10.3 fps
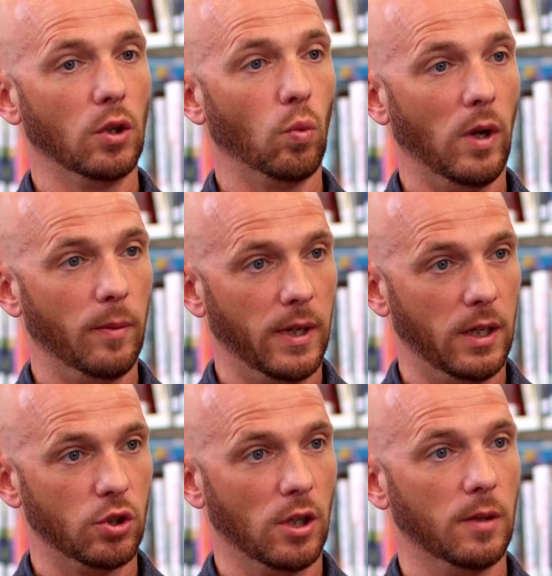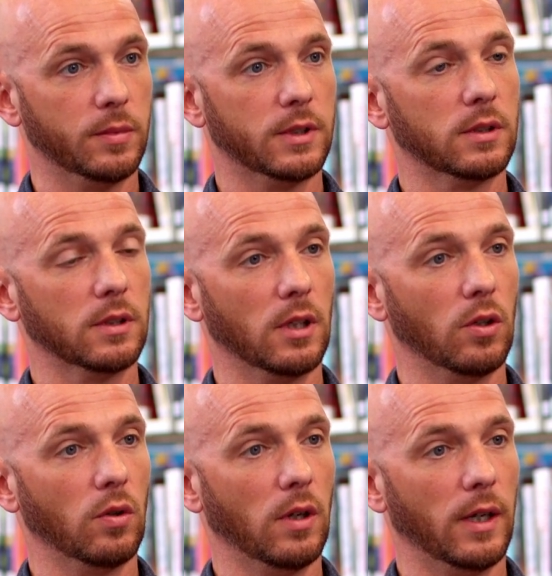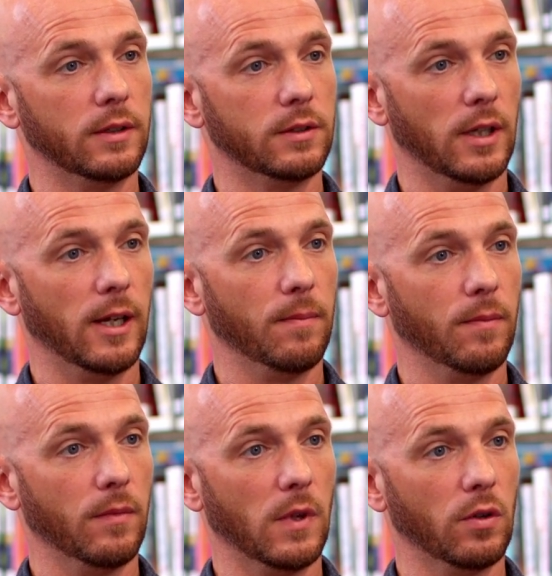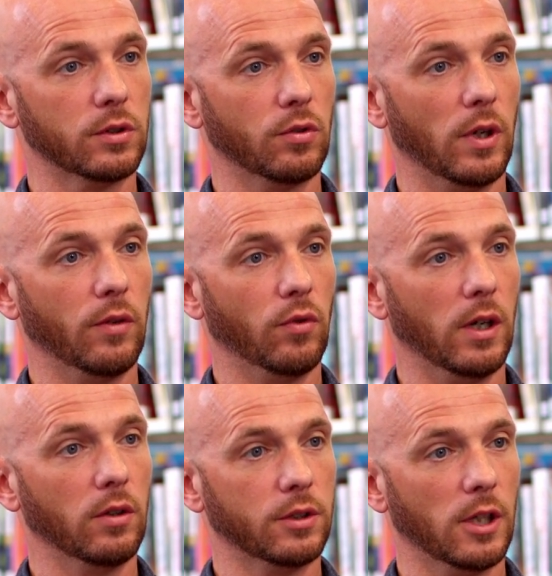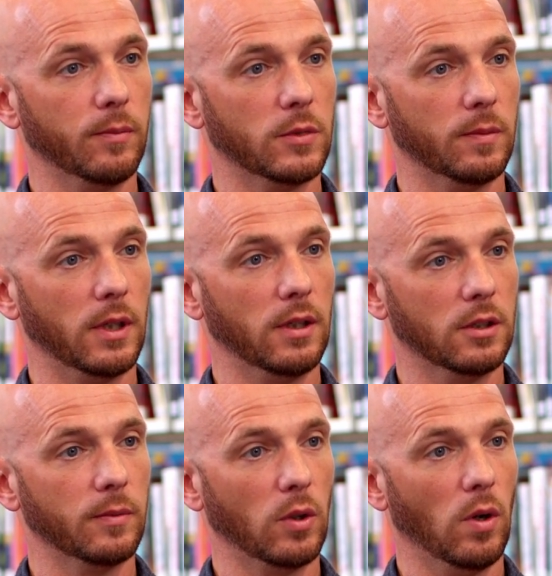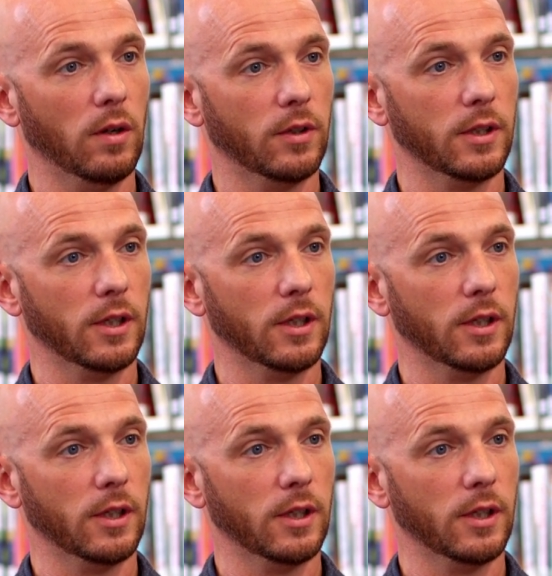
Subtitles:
well-paid jobs, and it's a really good time to be qualified